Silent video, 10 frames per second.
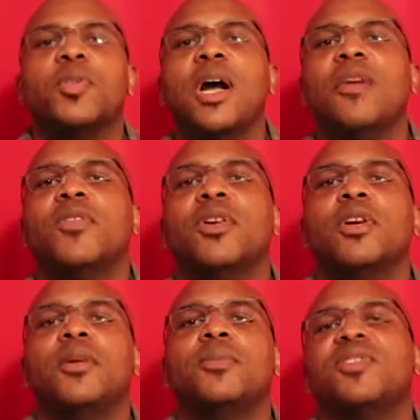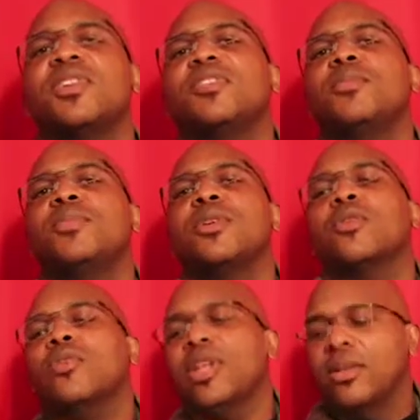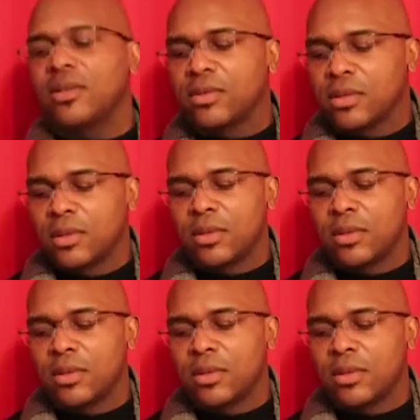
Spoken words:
Proverbs is a book written